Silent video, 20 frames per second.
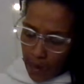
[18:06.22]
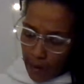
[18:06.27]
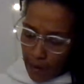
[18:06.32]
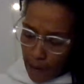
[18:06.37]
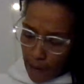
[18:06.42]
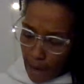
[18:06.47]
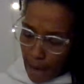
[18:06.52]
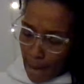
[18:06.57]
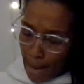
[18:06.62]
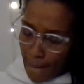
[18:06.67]

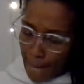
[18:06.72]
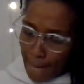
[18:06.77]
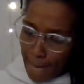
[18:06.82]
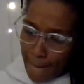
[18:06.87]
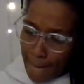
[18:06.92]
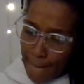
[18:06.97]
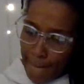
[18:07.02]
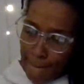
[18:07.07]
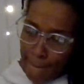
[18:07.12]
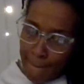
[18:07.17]

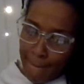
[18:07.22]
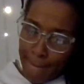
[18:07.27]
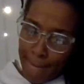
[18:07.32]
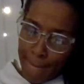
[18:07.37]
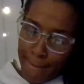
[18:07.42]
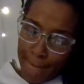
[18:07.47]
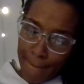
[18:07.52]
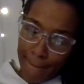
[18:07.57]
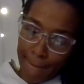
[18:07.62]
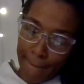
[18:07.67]

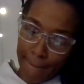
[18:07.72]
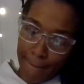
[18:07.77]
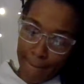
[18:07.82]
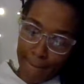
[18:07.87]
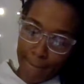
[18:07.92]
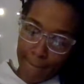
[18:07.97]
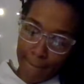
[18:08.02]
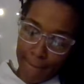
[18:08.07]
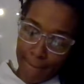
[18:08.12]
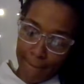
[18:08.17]

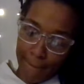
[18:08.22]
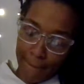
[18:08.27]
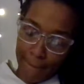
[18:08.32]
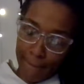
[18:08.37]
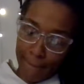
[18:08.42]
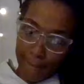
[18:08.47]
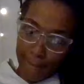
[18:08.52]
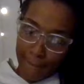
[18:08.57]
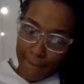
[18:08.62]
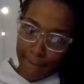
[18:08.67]

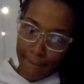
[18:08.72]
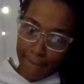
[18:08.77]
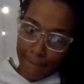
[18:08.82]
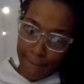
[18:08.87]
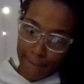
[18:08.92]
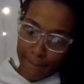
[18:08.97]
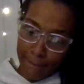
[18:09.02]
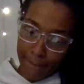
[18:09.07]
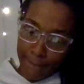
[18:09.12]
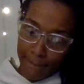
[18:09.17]

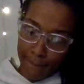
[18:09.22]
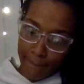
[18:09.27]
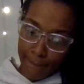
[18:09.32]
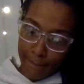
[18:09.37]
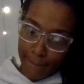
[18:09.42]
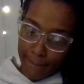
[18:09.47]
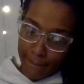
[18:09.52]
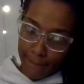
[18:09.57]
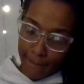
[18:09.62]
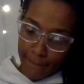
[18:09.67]

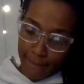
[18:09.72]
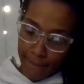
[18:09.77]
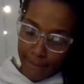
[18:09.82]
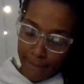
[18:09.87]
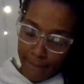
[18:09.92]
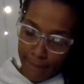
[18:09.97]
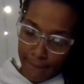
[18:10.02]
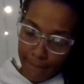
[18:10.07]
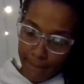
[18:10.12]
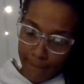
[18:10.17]

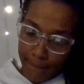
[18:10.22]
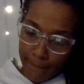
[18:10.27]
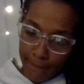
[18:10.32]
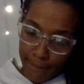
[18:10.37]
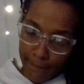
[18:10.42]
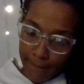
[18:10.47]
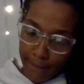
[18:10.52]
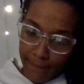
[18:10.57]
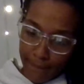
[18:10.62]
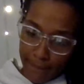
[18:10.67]

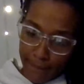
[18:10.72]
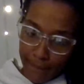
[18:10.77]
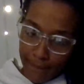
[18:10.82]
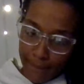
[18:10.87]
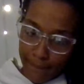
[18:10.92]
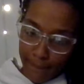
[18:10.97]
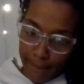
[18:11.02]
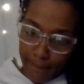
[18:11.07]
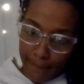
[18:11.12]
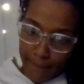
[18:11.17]

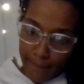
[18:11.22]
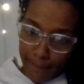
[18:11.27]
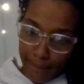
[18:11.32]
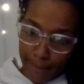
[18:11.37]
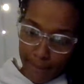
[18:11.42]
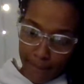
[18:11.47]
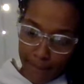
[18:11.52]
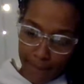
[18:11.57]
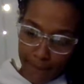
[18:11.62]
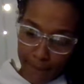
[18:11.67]

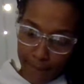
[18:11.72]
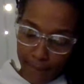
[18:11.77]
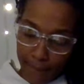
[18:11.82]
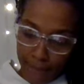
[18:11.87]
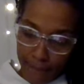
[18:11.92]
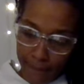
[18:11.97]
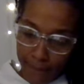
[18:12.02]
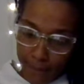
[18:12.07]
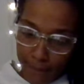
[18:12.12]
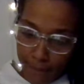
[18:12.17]

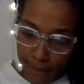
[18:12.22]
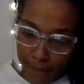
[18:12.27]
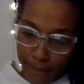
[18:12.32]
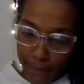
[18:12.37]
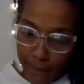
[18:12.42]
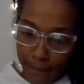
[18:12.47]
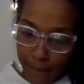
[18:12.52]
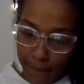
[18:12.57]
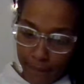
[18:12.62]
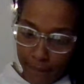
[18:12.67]

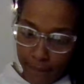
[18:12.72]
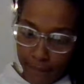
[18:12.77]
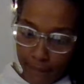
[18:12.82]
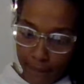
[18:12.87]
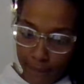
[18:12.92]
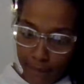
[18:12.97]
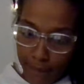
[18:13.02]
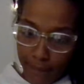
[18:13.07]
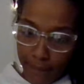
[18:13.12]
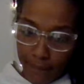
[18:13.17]

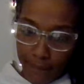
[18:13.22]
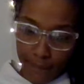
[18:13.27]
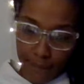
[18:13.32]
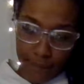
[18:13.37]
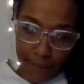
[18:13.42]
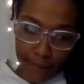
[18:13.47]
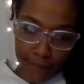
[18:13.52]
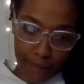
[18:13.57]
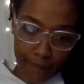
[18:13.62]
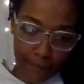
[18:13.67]

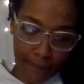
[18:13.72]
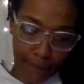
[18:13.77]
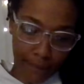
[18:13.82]
Nothing is said.